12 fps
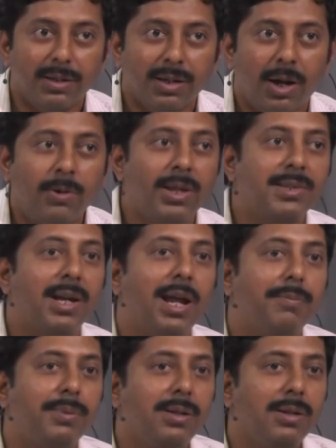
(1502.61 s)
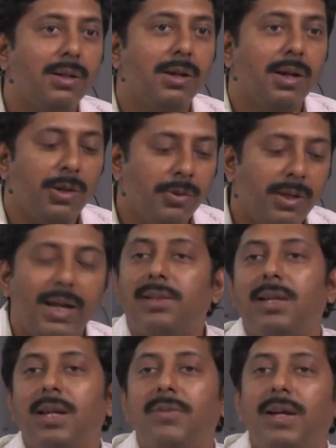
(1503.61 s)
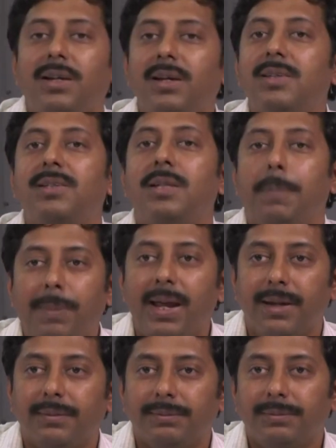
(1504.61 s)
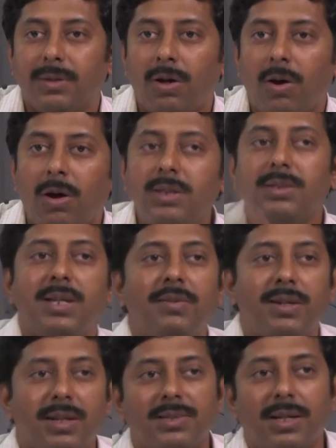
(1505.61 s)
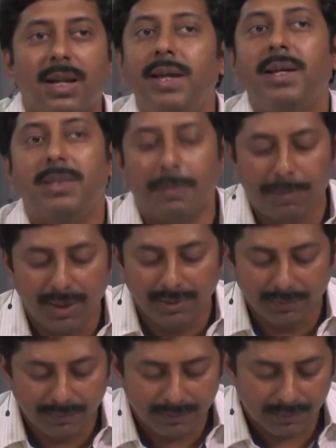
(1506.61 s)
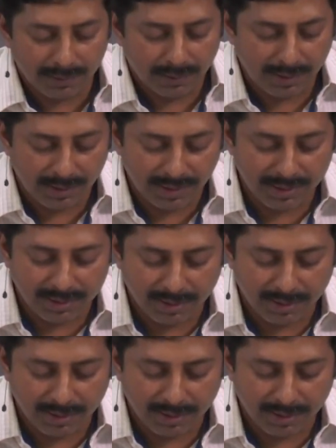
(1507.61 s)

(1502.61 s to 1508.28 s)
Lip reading: How does that happen? You take 3 vectors in a plane. All the 3 vectors are lying in the plane. Right?